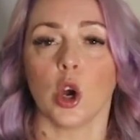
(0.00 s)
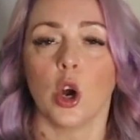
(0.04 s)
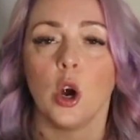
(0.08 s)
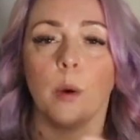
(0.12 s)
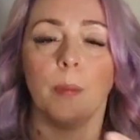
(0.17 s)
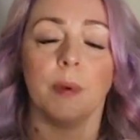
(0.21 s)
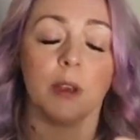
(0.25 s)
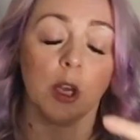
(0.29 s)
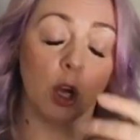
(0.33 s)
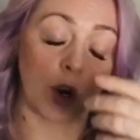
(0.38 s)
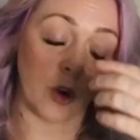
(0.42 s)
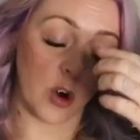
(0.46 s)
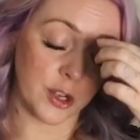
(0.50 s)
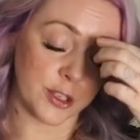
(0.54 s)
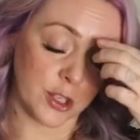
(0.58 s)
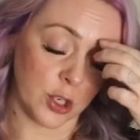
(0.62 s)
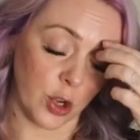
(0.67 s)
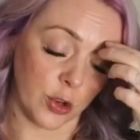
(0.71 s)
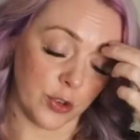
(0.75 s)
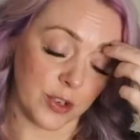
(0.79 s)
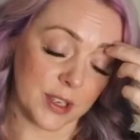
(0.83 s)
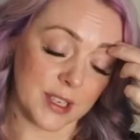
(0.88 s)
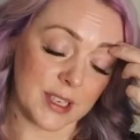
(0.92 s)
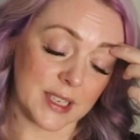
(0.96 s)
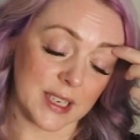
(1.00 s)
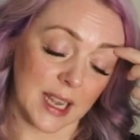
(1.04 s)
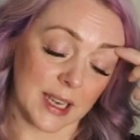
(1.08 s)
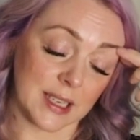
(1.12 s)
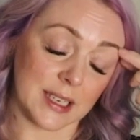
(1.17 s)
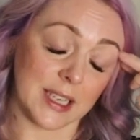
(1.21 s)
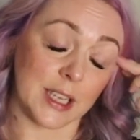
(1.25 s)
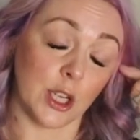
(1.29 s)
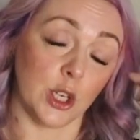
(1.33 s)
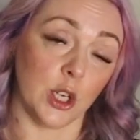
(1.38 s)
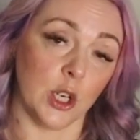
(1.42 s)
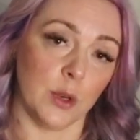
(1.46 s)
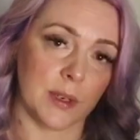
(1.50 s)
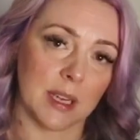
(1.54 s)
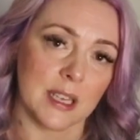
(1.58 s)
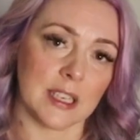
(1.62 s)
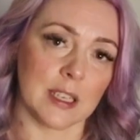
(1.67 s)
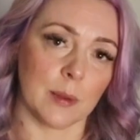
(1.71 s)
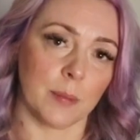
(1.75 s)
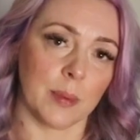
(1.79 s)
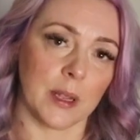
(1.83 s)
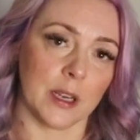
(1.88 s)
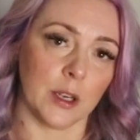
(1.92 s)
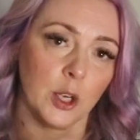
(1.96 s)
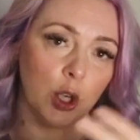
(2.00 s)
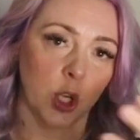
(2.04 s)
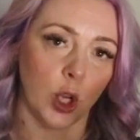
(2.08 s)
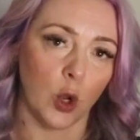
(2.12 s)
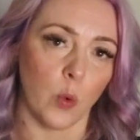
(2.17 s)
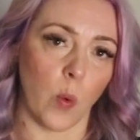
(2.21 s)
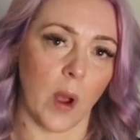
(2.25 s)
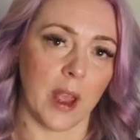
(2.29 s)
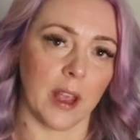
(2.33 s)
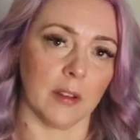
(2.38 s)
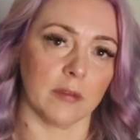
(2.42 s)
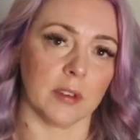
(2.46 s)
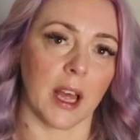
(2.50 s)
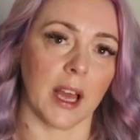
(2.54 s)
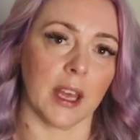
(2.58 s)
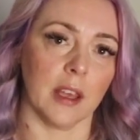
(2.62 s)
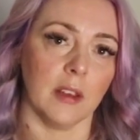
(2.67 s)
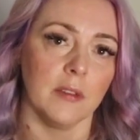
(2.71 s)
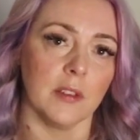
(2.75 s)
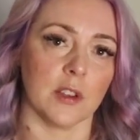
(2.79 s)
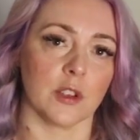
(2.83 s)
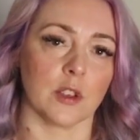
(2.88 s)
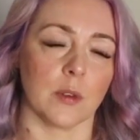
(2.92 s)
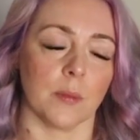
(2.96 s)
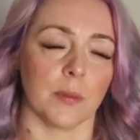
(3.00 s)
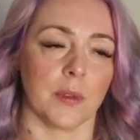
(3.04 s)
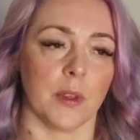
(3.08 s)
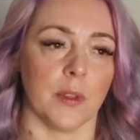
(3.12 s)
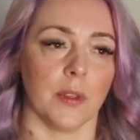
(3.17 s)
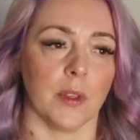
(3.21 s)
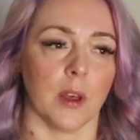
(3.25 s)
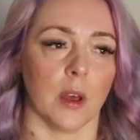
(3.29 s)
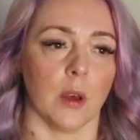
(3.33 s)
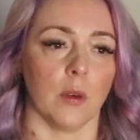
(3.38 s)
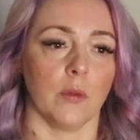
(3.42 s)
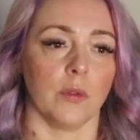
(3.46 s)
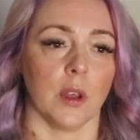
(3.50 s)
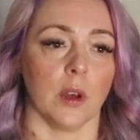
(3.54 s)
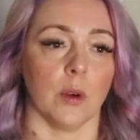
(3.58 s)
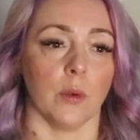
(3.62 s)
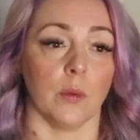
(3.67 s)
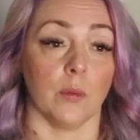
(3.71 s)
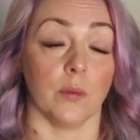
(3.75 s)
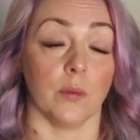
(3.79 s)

coming across and understanding a new discipline, a new way of life, and something that